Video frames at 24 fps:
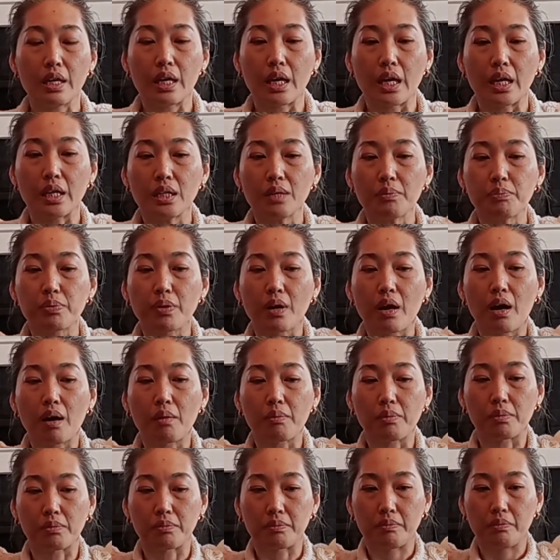any
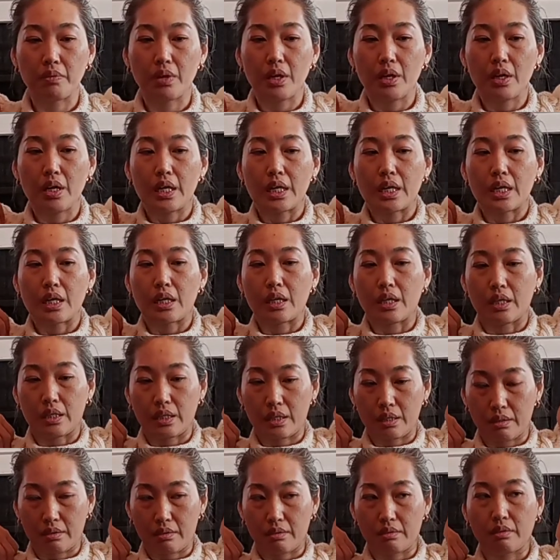problem
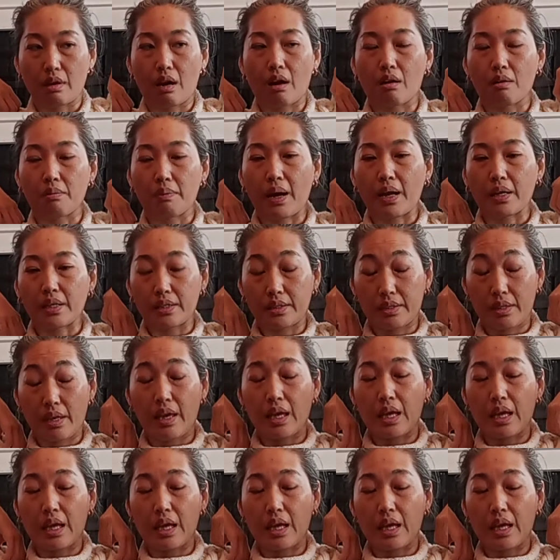in our body,